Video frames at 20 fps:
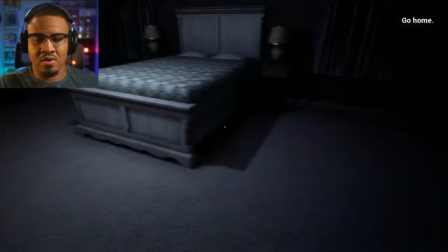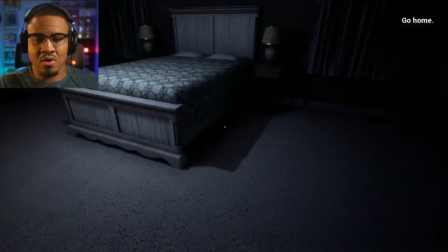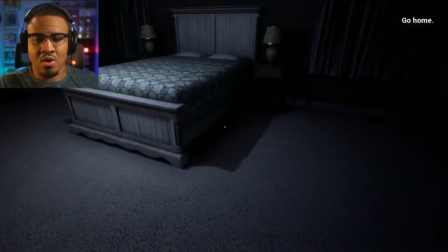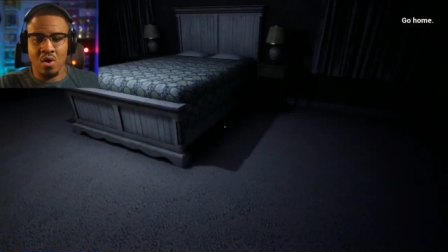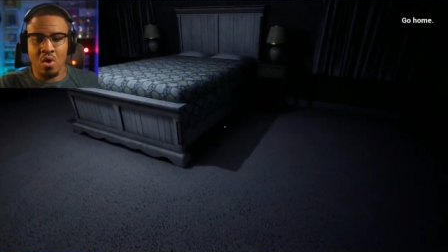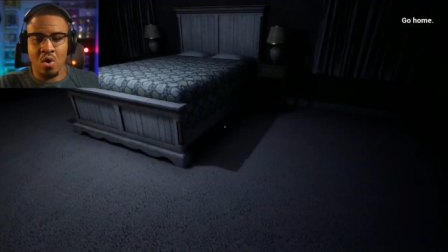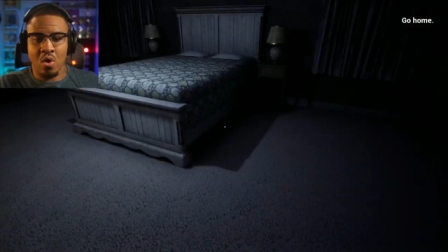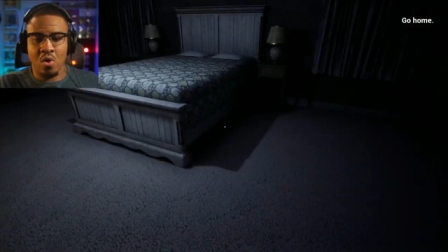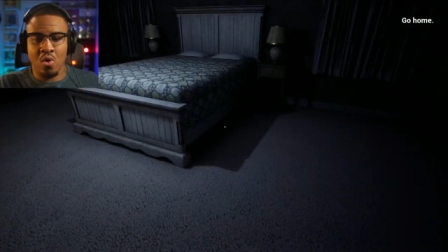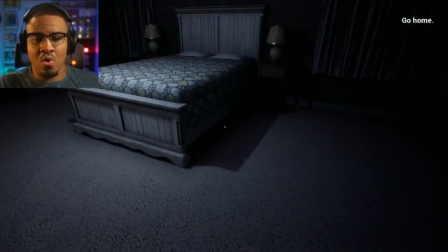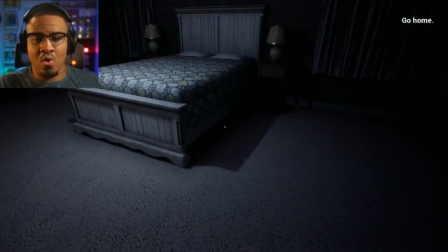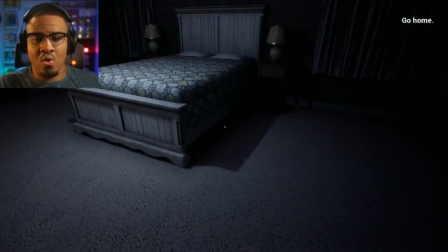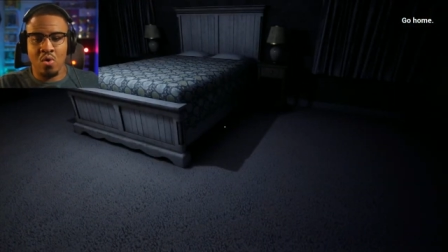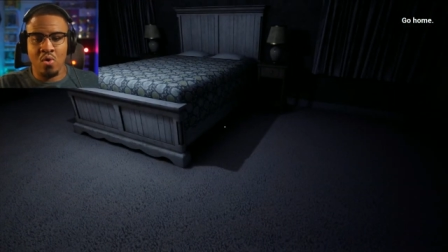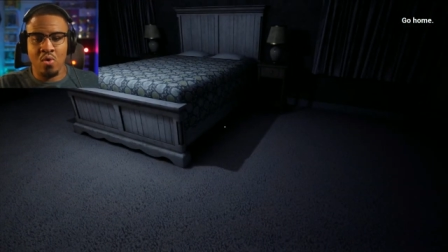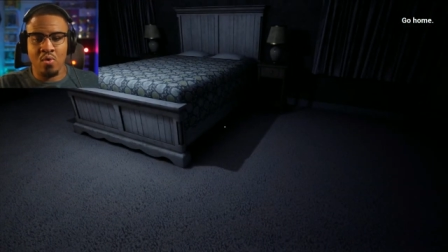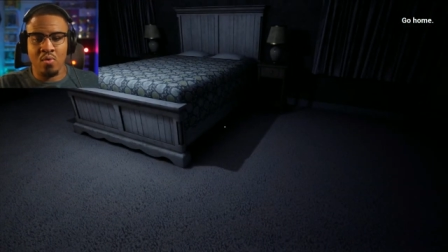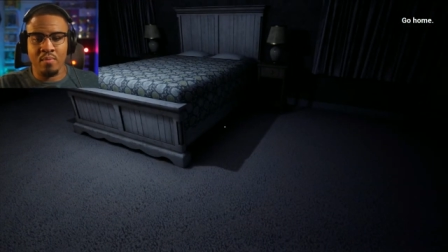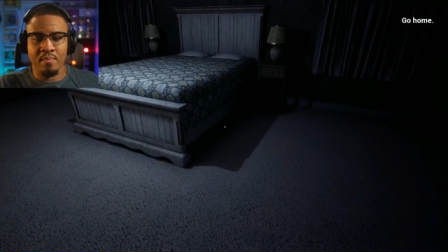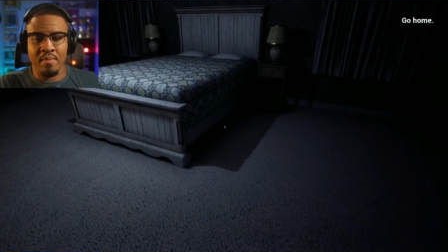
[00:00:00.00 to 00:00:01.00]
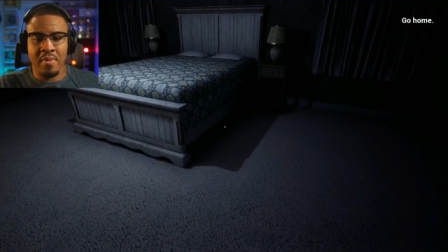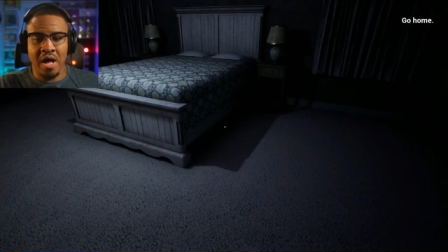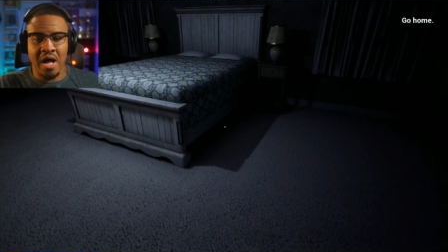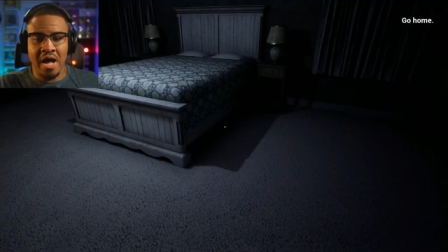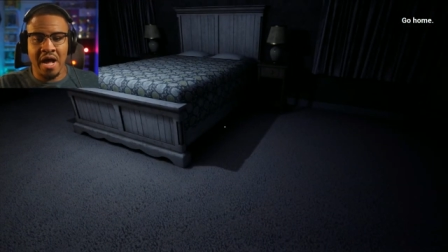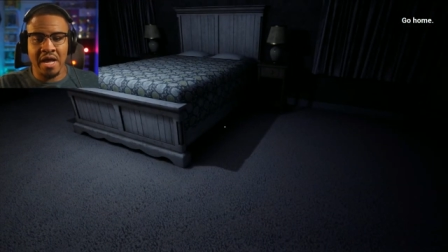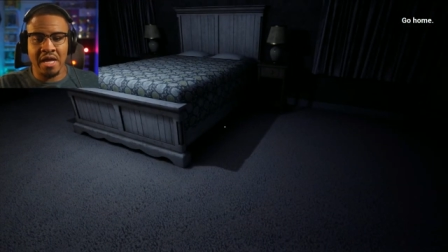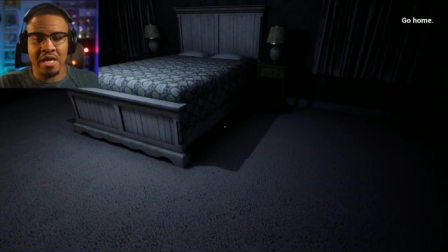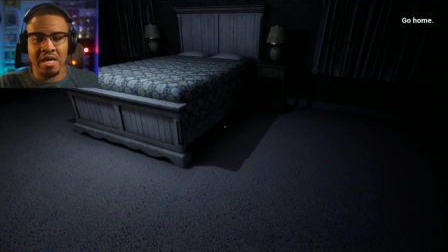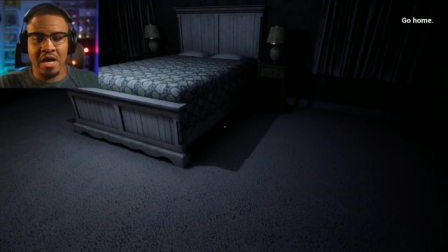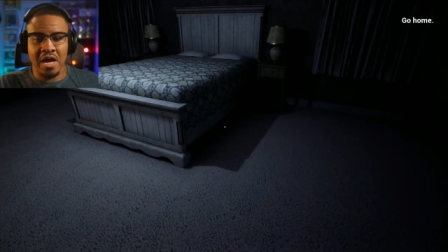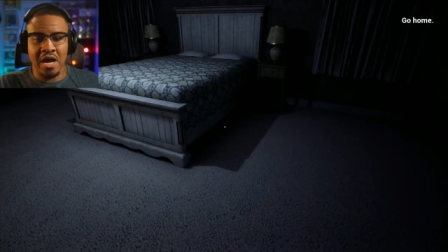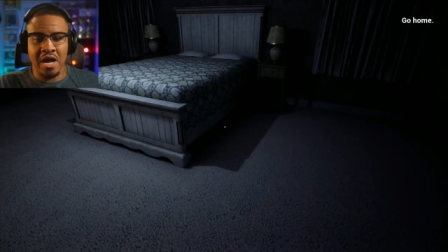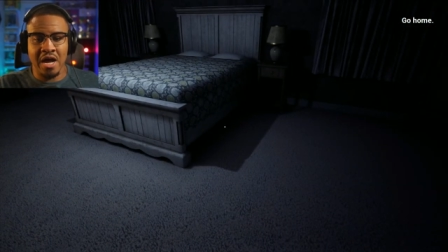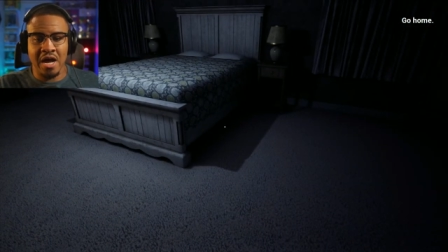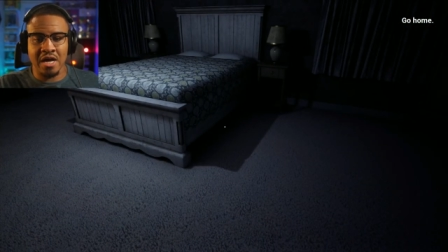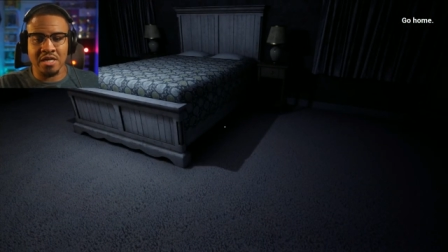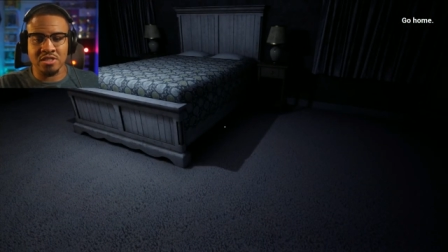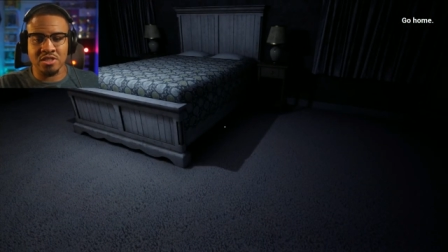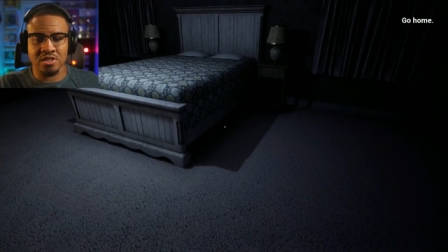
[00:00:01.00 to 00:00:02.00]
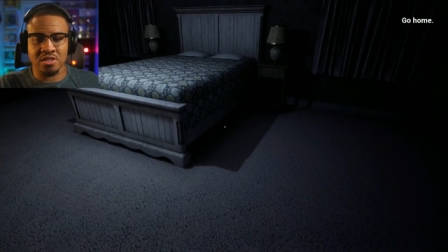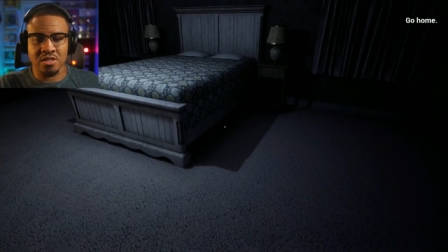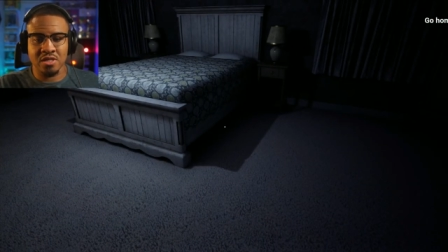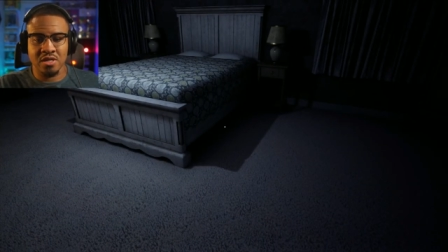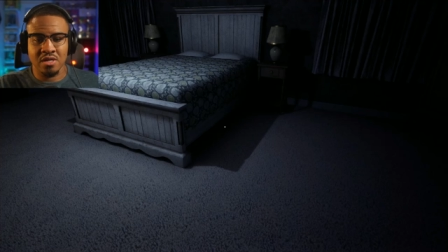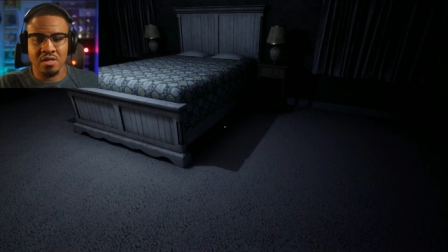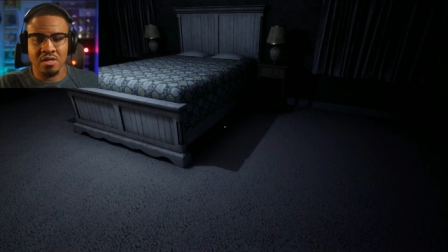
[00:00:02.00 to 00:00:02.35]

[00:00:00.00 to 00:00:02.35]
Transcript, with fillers: Oh my gosh.